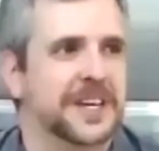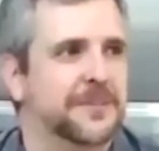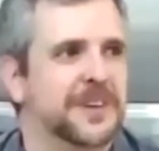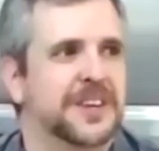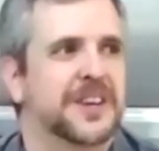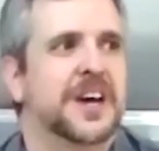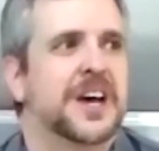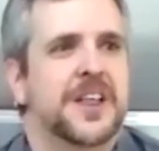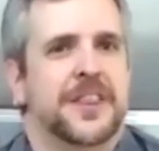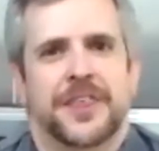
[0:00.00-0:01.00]
I mean,
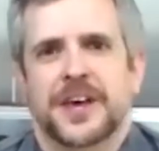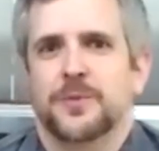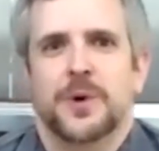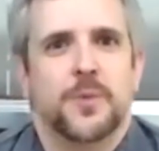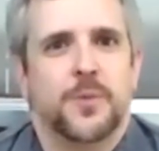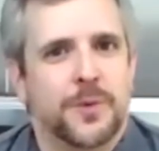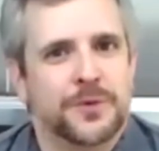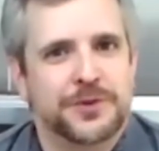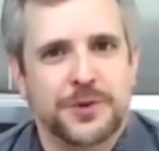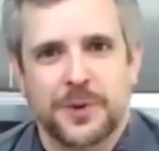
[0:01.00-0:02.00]
think, well, what
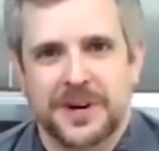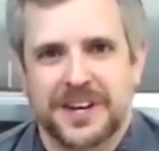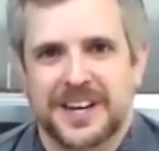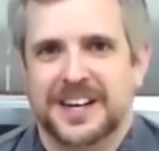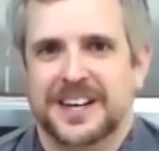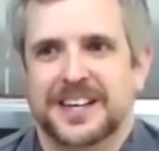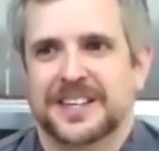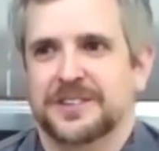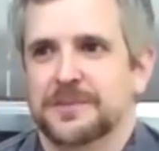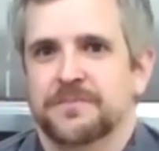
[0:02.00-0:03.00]
would you want
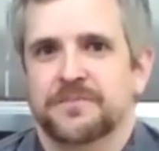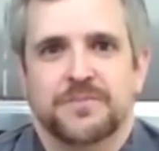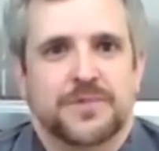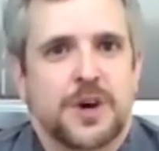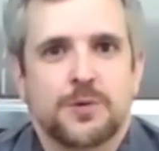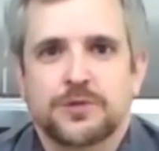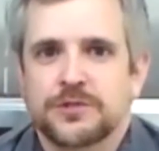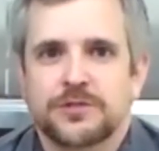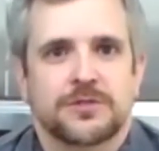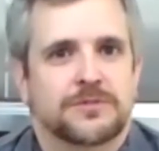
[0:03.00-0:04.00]
on
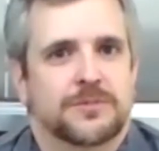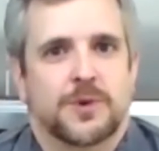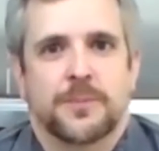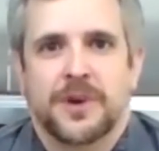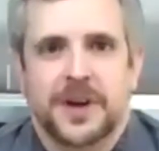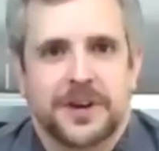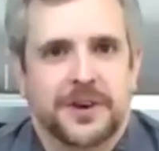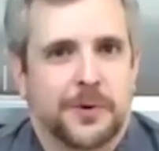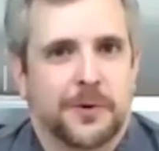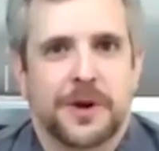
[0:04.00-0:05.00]
toast or
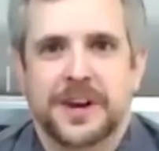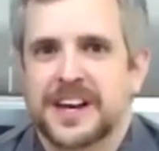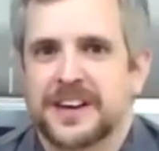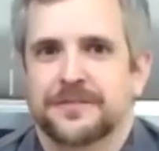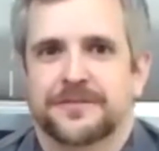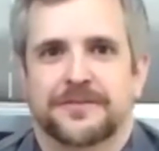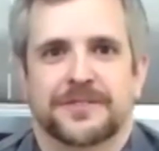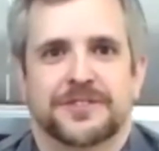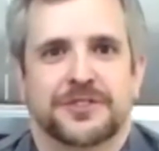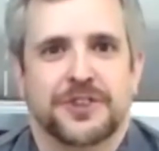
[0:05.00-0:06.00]
bread or any kind of
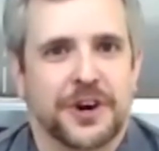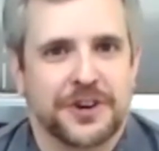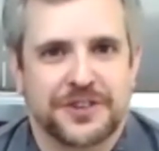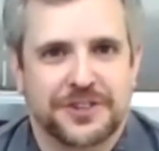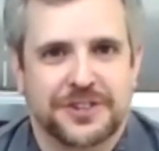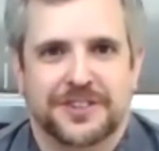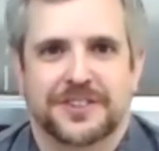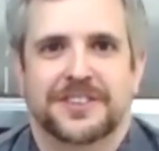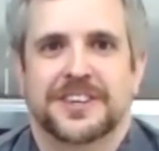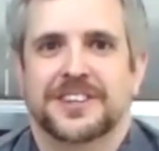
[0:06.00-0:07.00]
starch
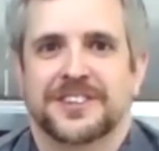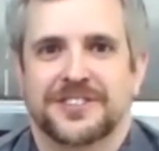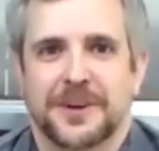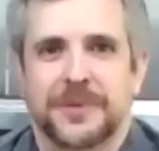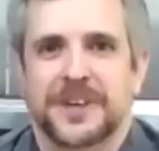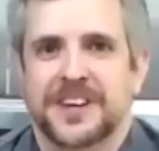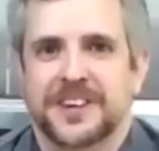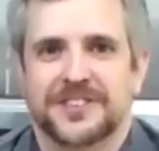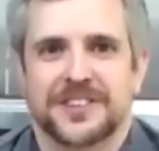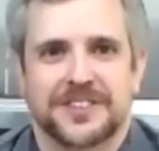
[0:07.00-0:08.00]
that is something that
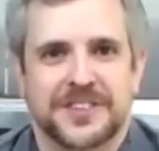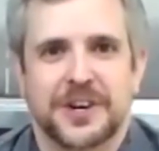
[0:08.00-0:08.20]
is just,